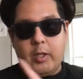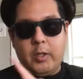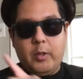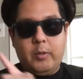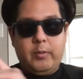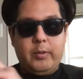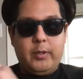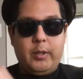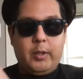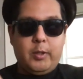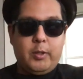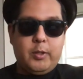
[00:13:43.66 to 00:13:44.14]

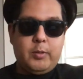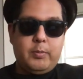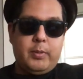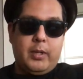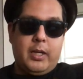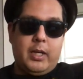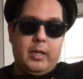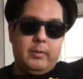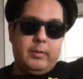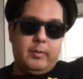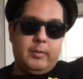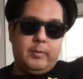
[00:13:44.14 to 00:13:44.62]
with those
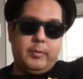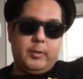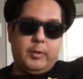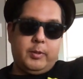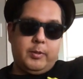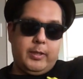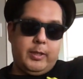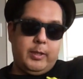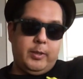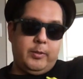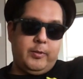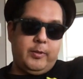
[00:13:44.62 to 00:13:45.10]
problems
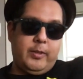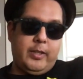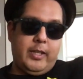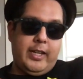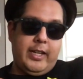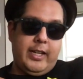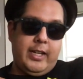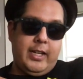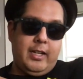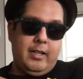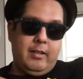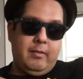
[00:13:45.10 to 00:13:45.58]
right over
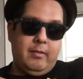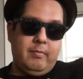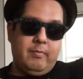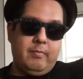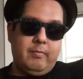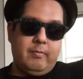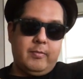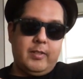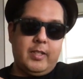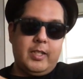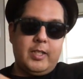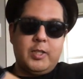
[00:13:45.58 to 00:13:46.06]
there
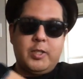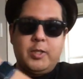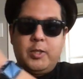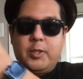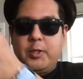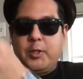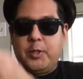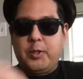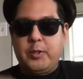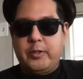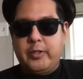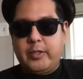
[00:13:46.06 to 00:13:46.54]
that you
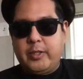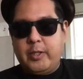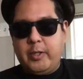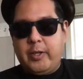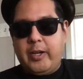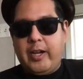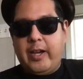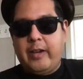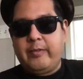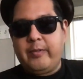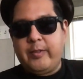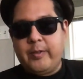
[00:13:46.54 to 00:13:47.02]
should still
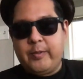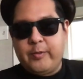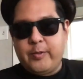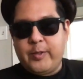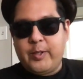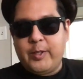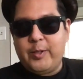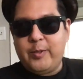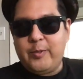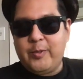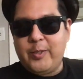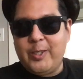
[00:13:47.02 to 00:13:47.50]
have in
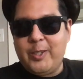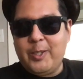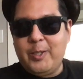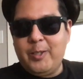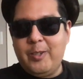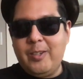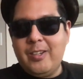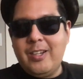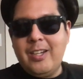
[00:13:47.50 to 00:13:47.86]
front of you.